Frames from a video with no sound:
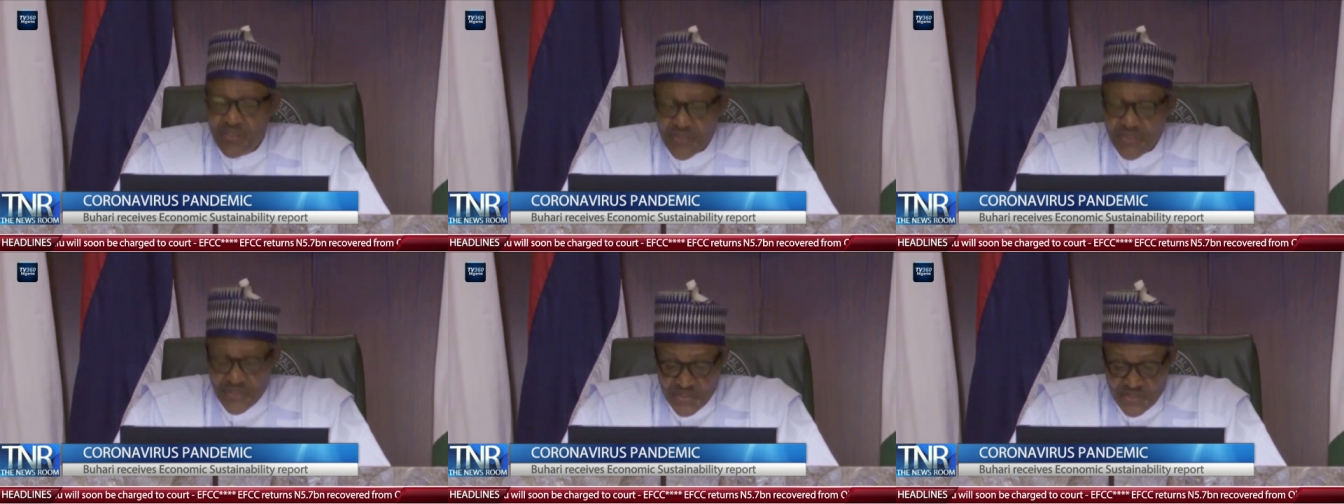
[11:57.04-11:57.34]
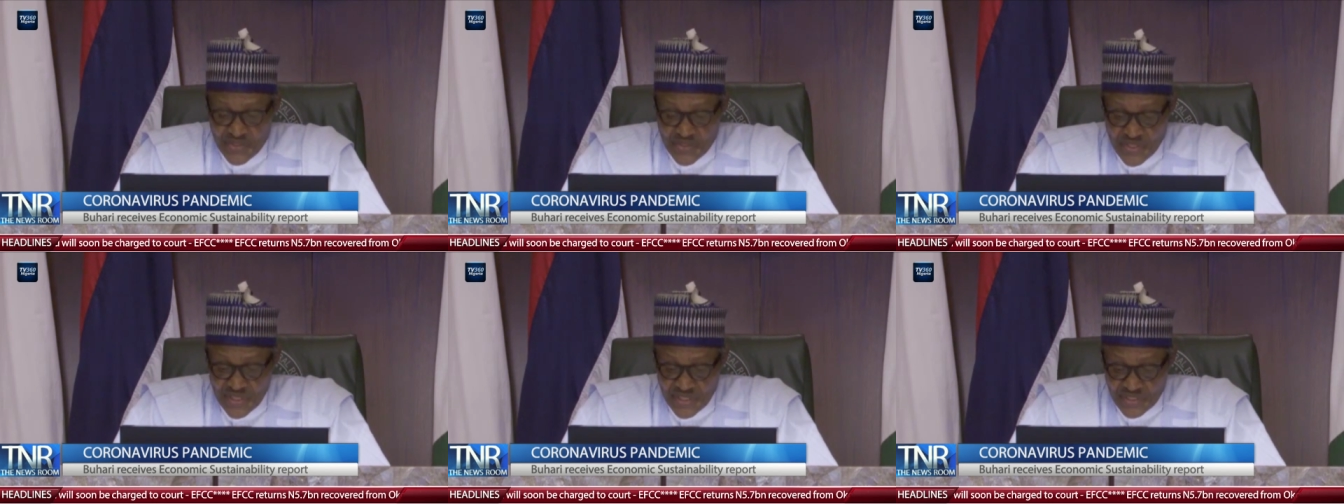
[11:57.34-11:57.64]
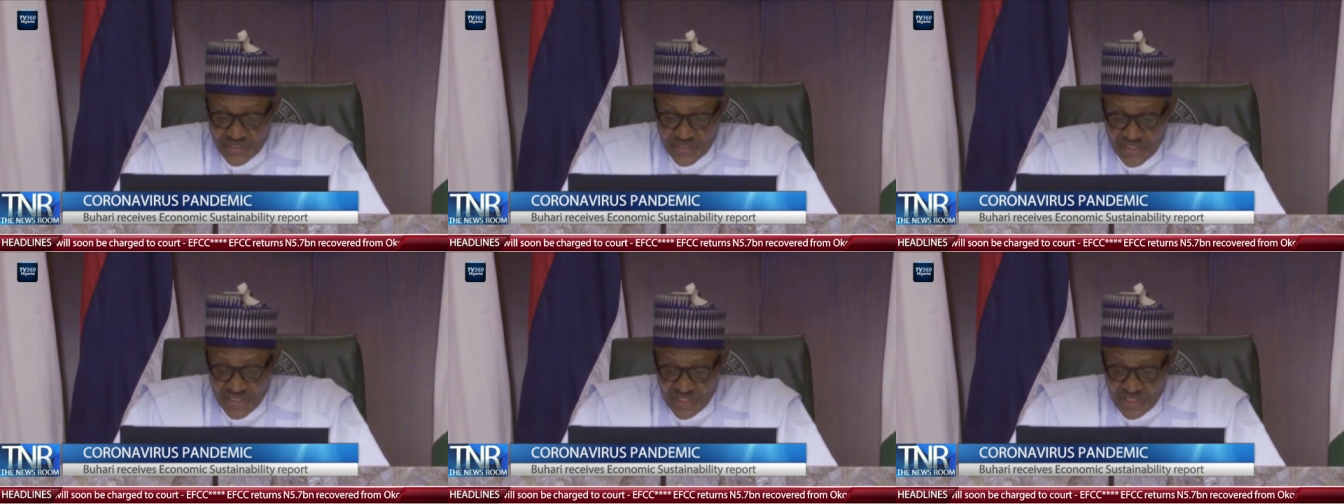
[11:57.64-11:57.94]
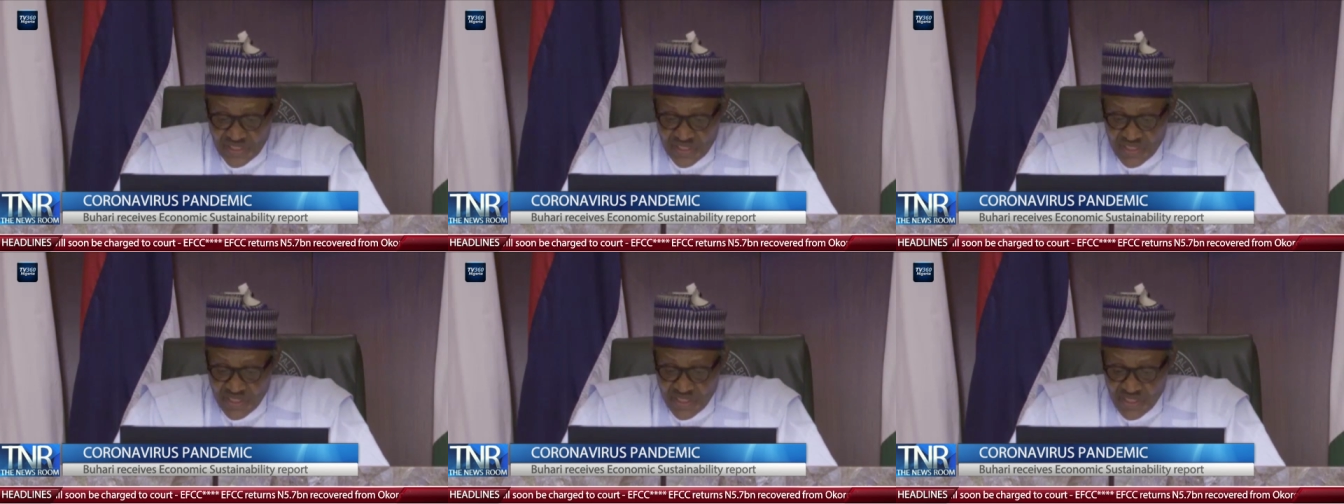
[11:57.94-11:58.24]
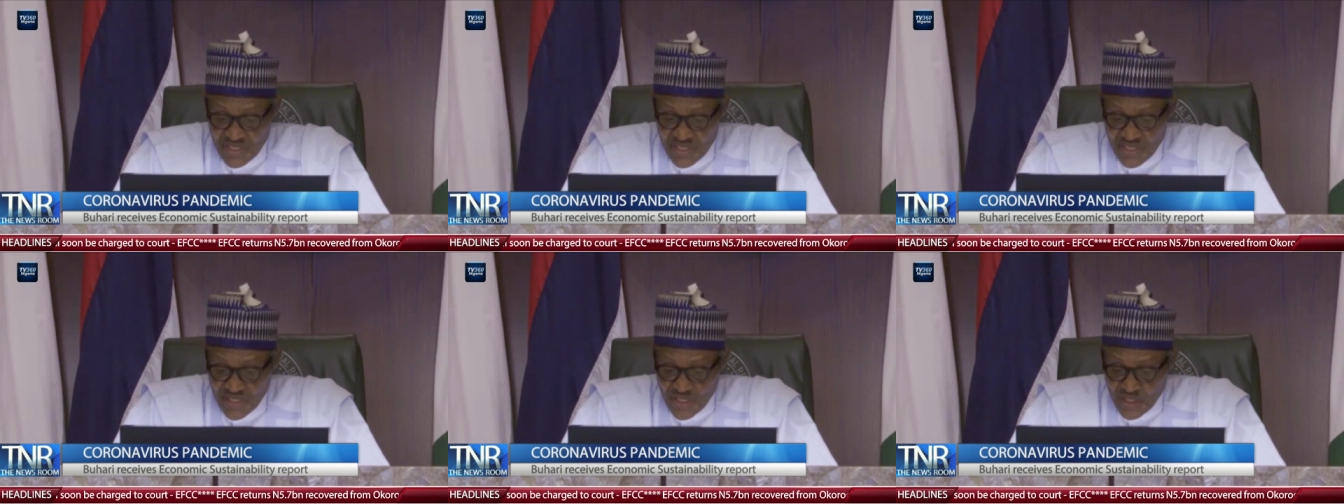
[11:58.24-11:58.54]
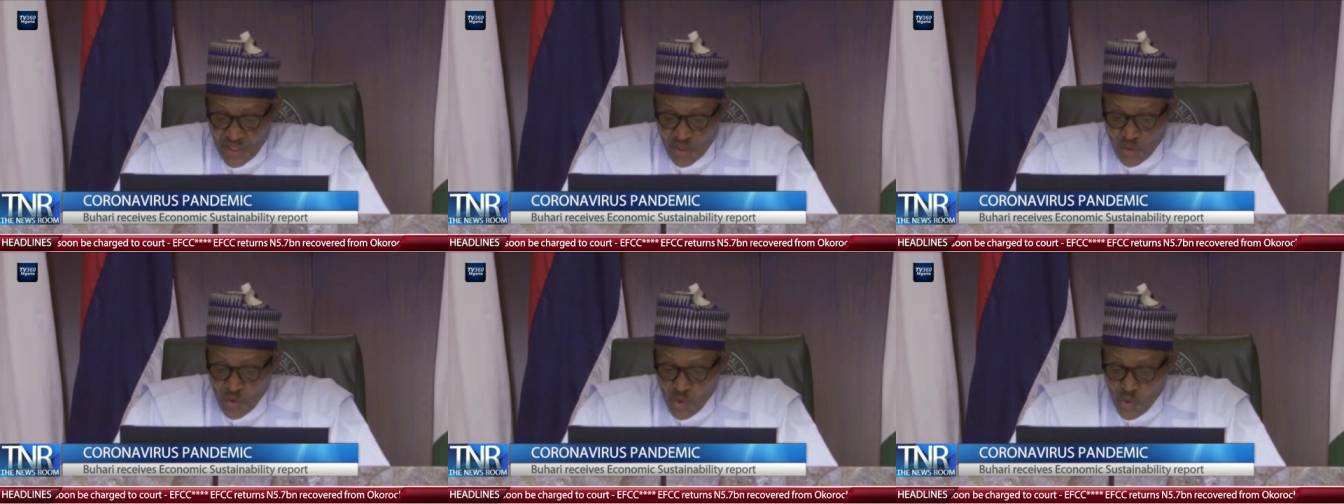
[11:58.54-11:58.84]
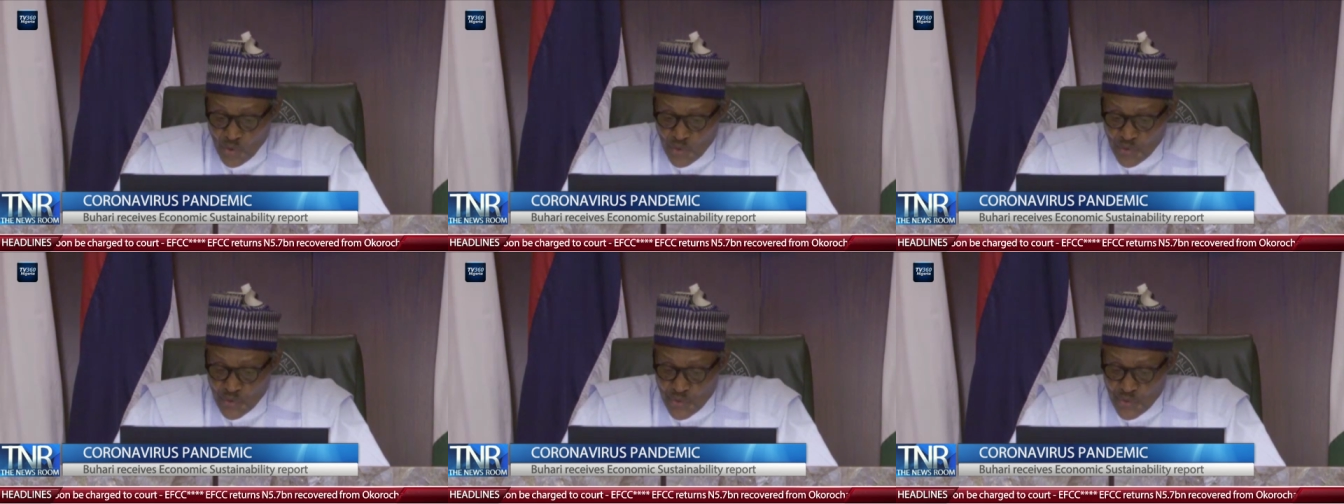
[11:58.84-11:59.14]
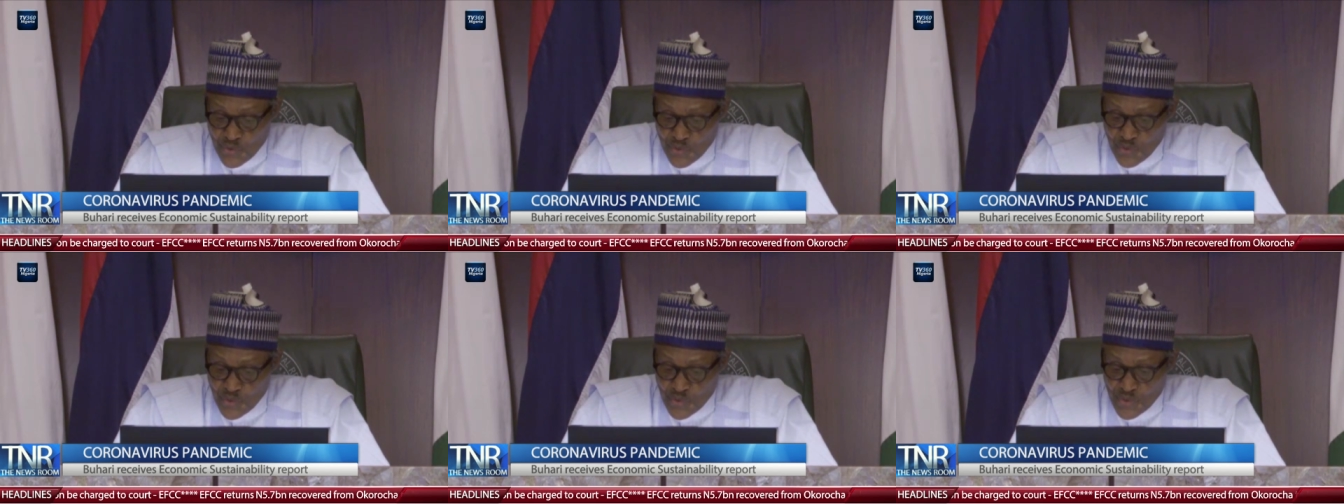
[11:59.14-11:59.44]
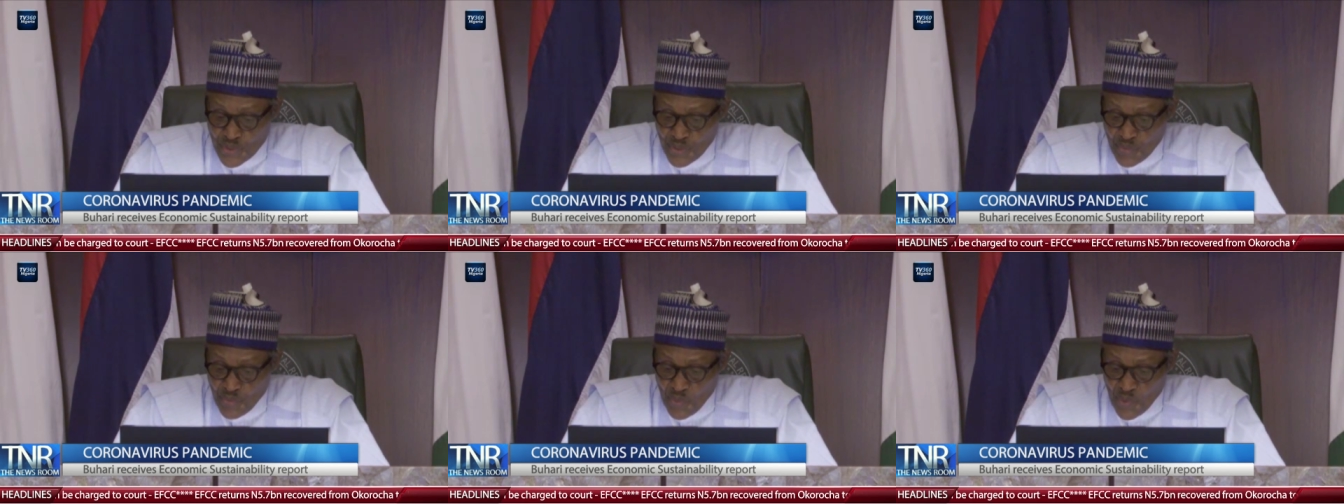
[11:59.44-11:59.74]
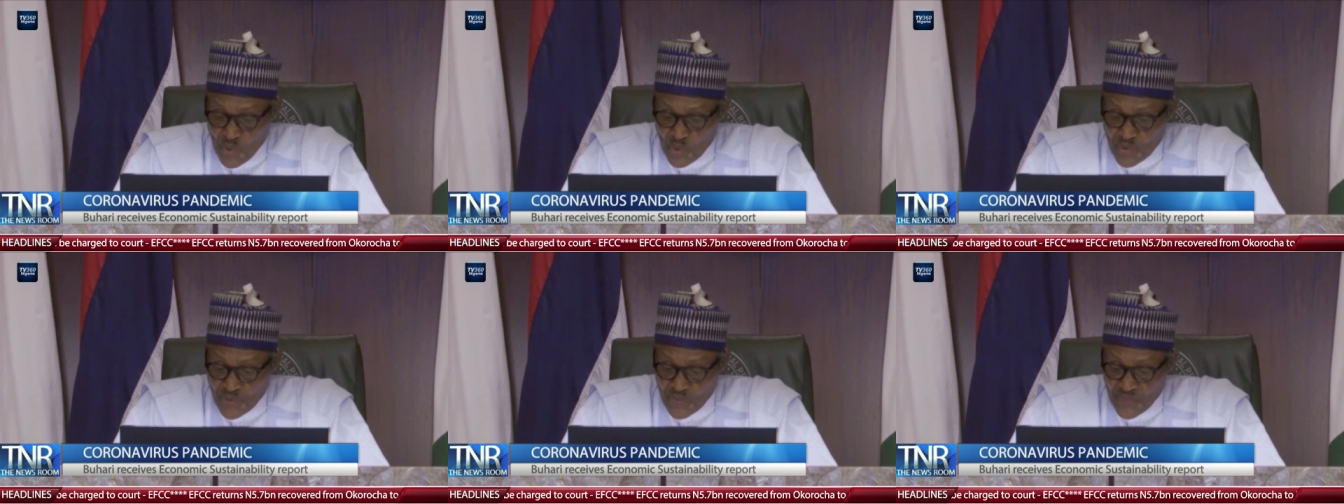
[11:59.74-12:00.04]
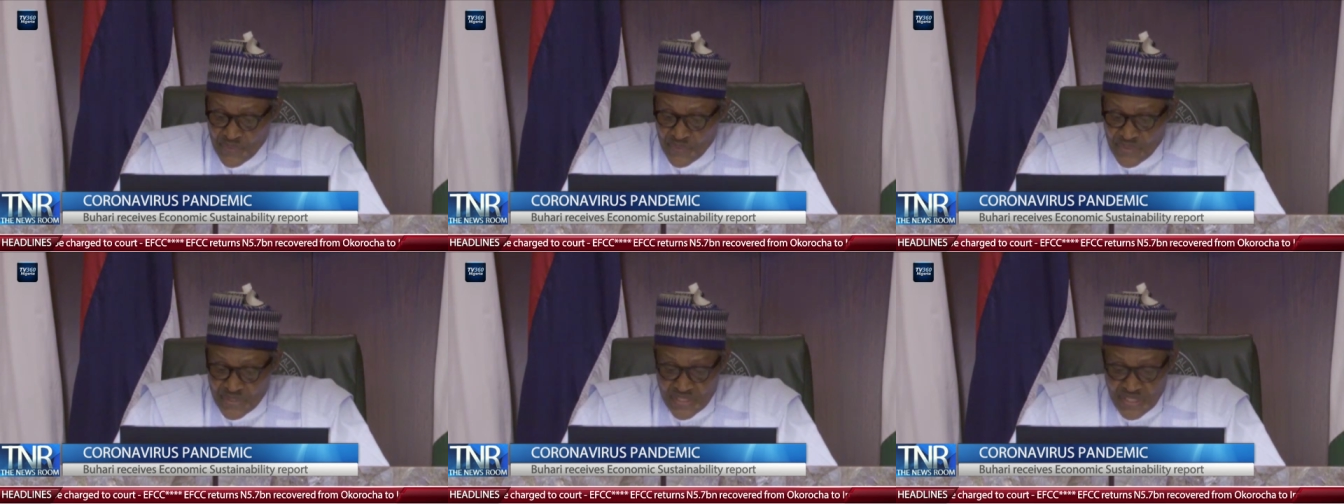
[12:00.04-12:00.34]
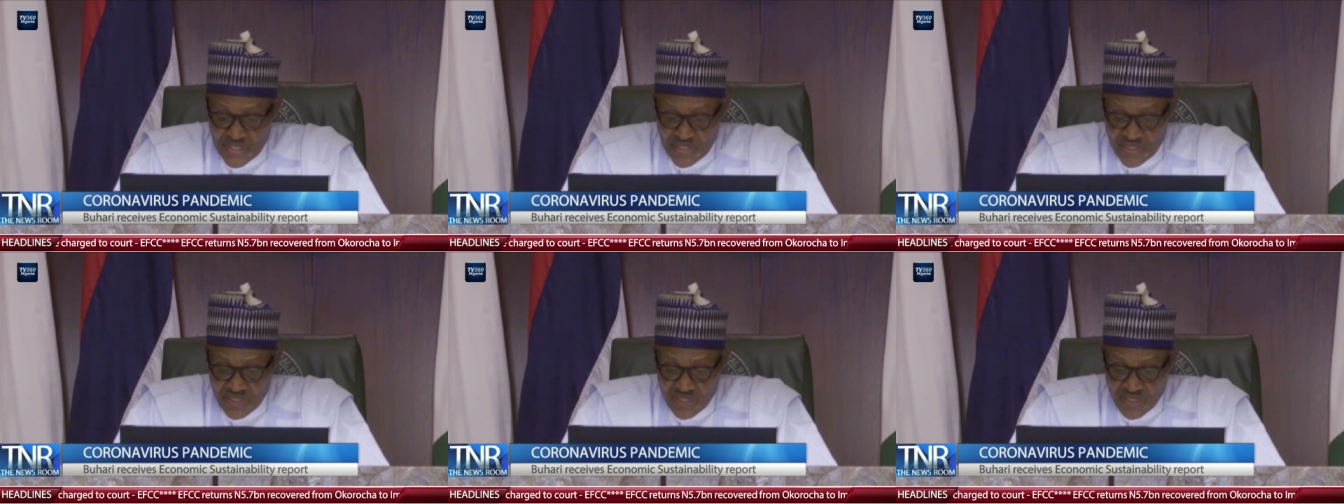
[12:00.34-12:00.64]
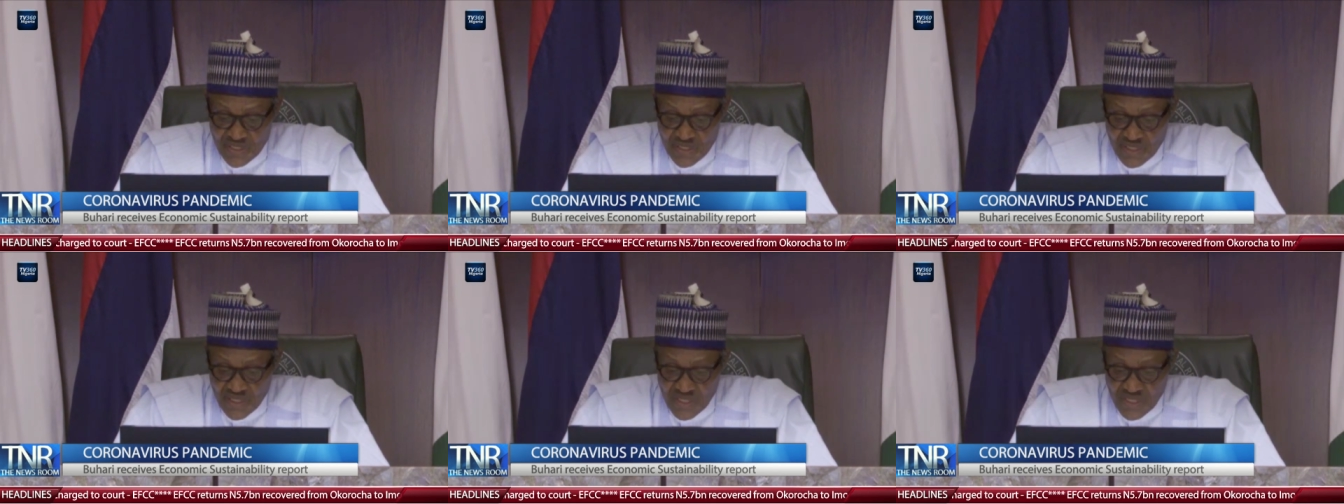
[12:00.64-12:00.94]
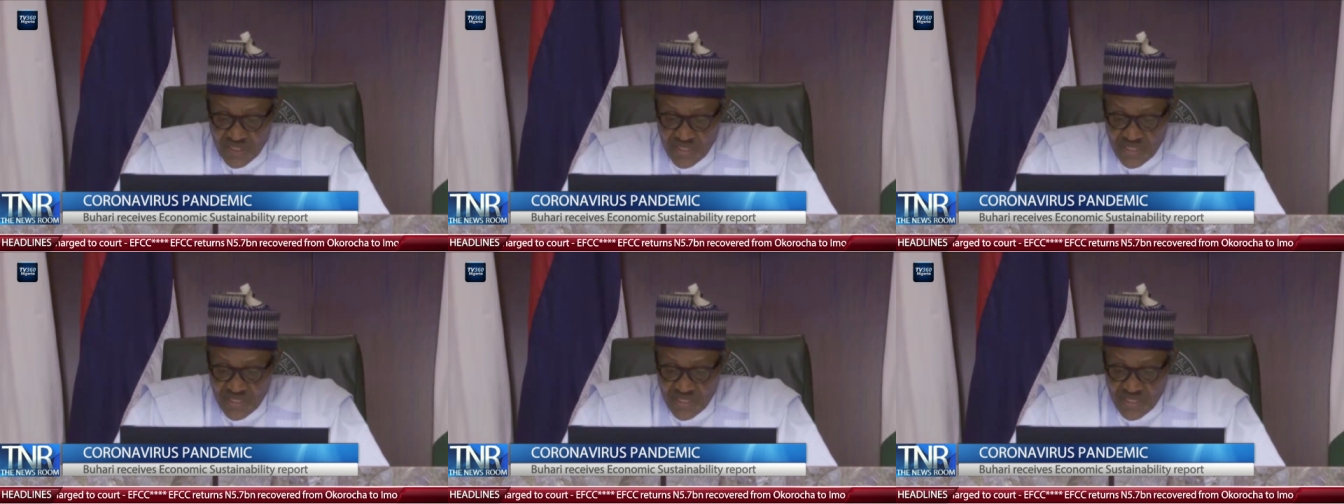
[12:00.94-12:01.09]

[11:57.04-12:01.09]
structured loans to support businesses,